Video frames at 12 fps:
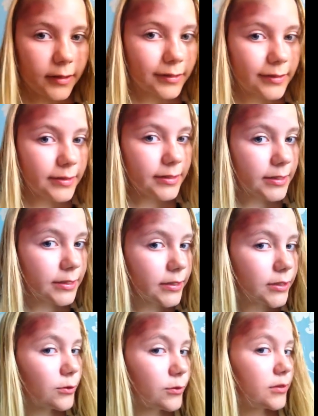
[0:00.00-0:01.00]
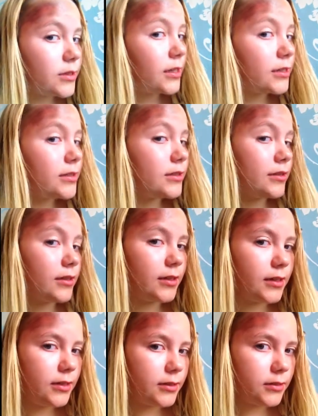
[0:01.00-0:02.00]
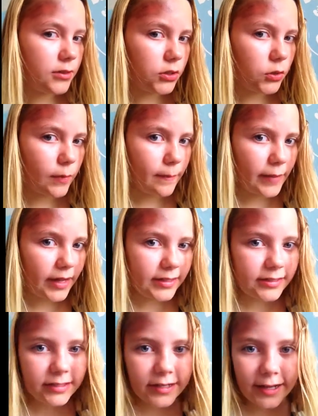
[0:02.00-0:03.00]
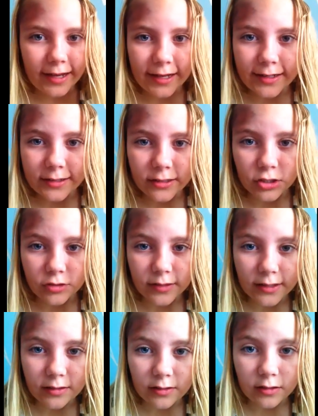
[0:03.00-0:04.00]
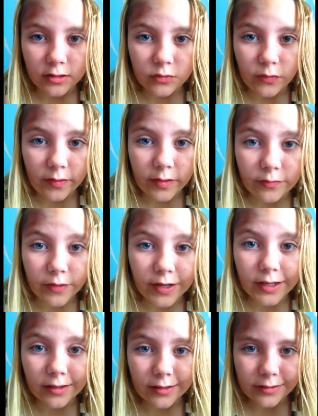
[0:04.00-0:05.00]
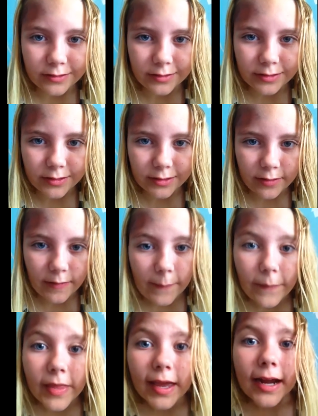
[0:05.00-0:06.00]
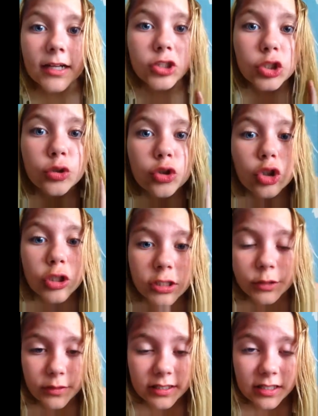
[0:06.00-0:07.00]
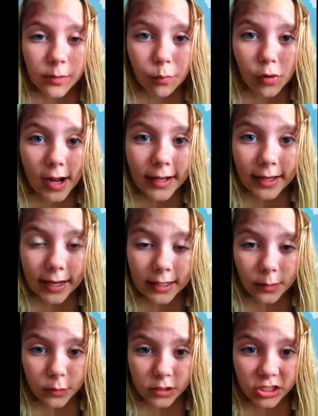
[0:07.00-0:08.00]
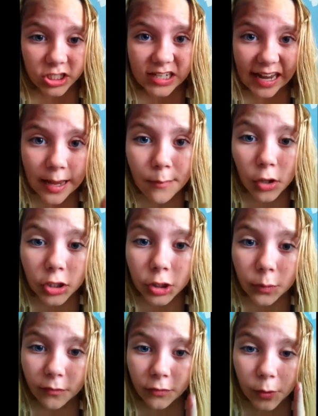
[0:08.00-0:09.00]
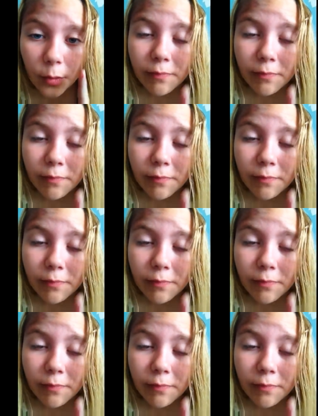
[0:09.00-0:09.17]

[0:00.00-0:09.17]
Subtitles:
And so, this is your major head injury that looks very violent. And do not use this to prank anyone. Shame on you if you were